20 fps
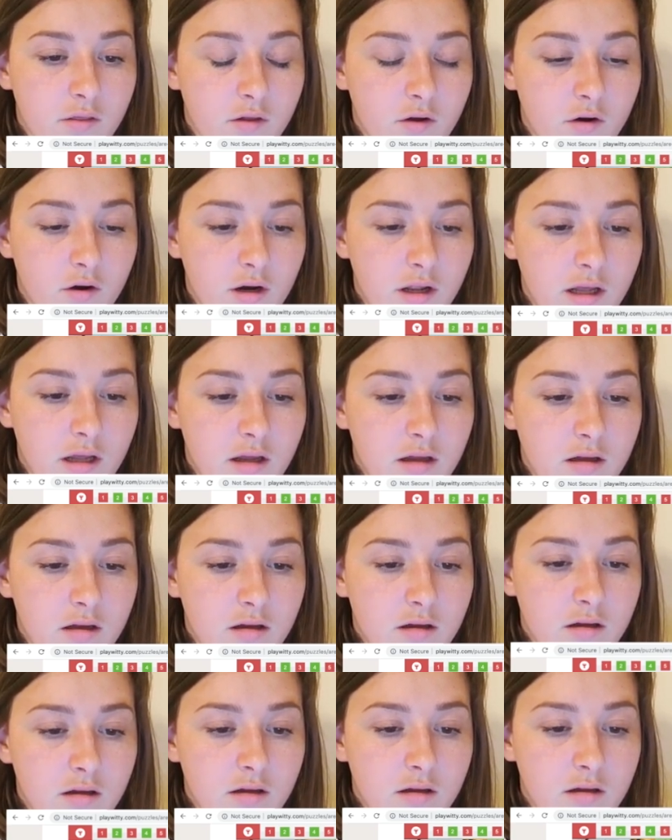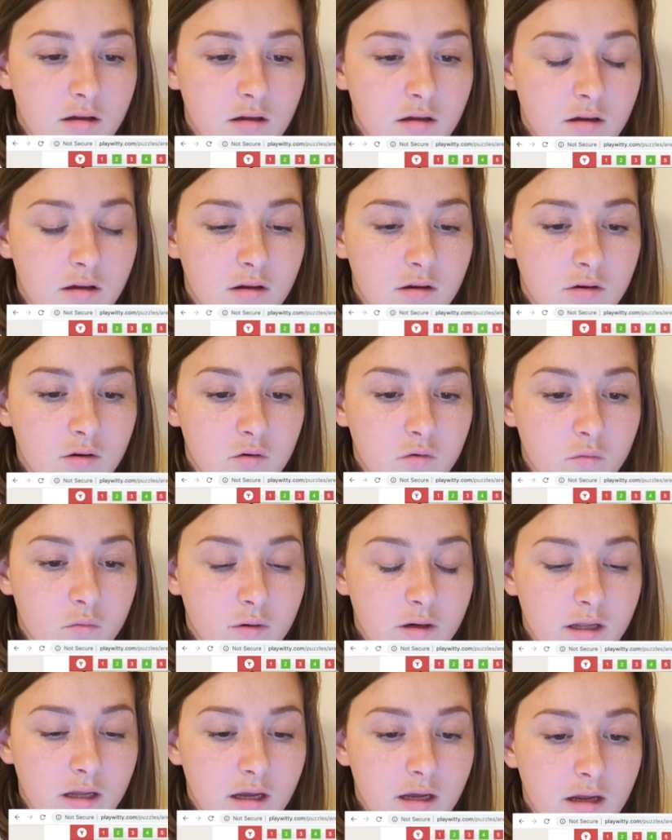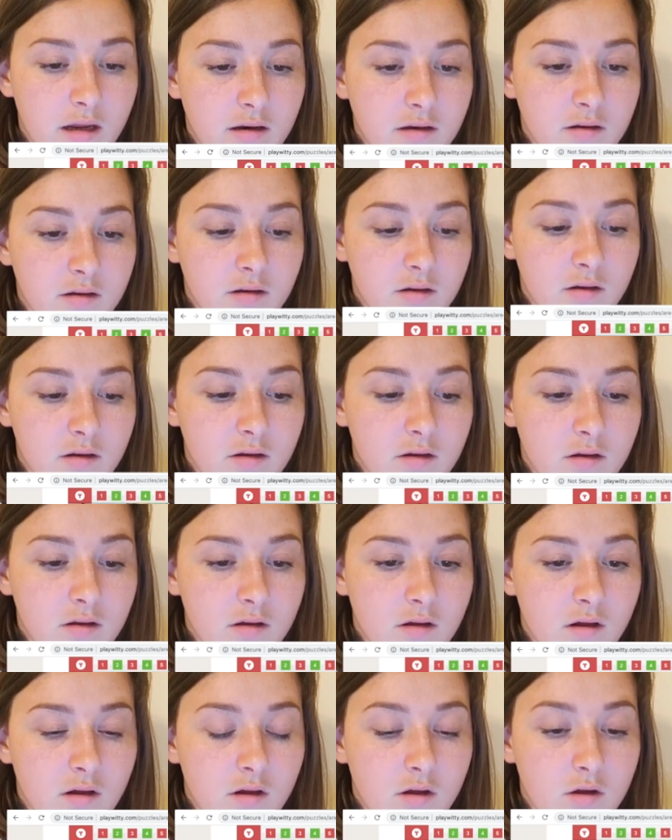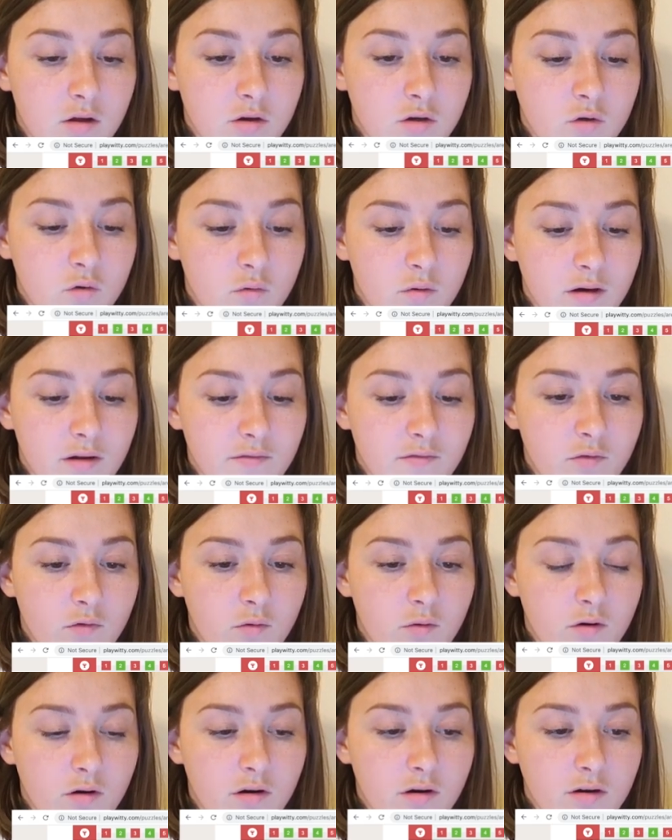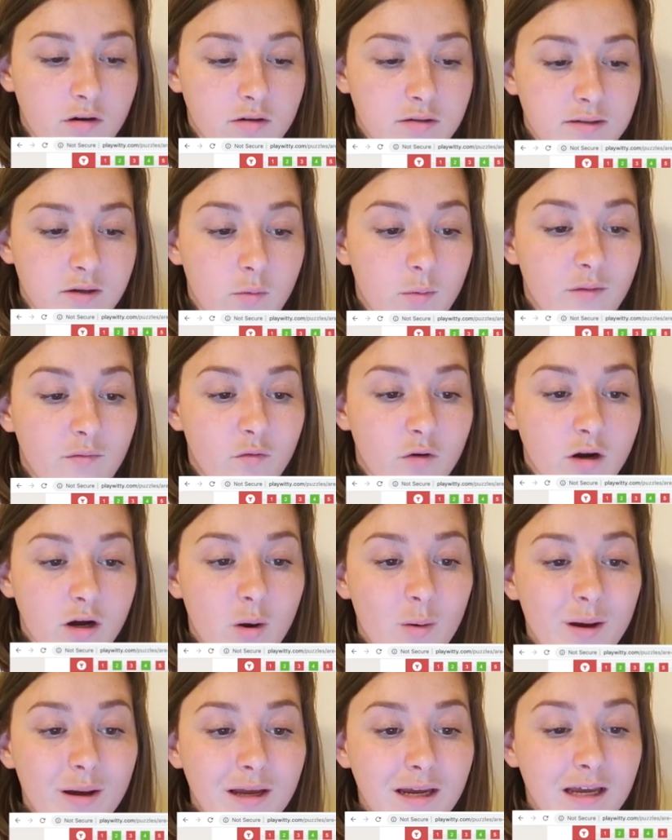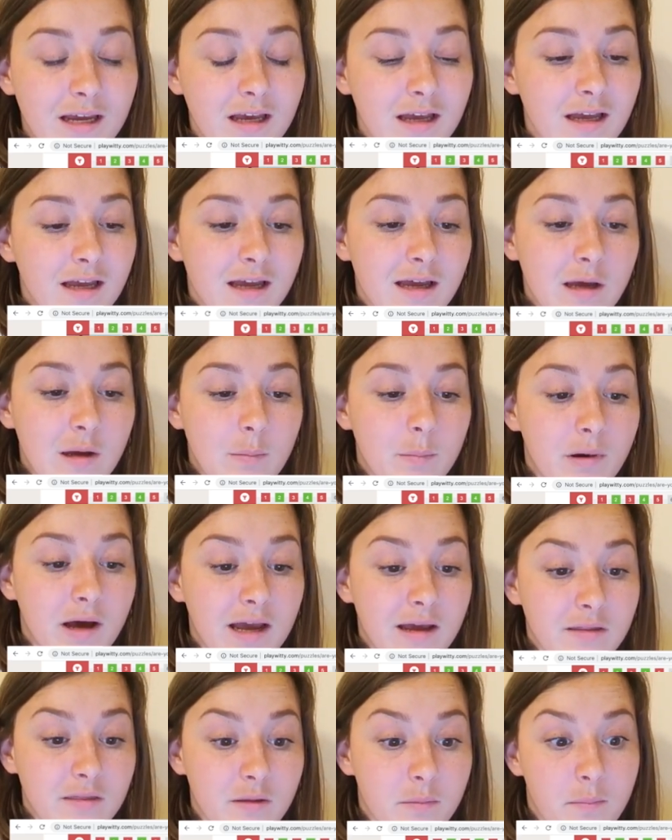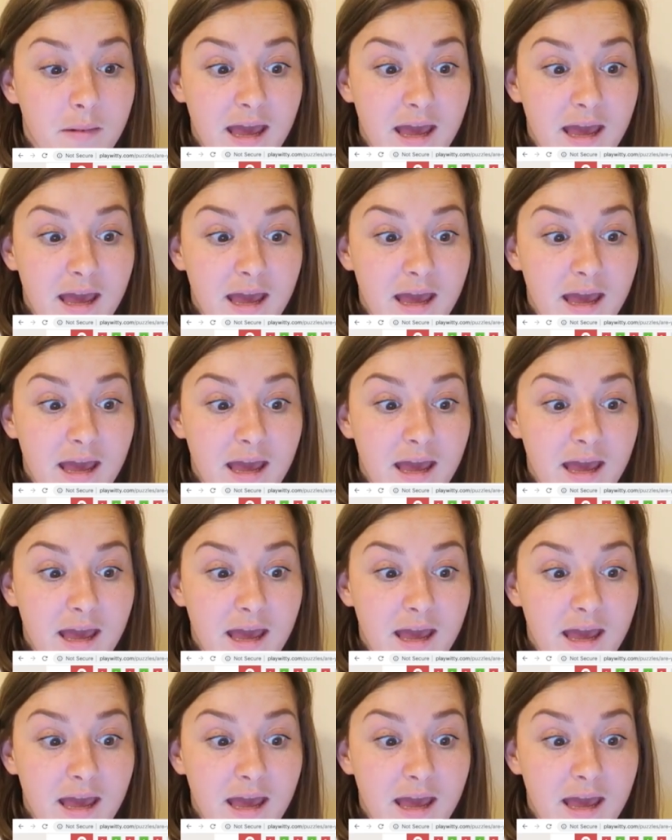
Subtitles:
30, 28, 24. So if we're going by the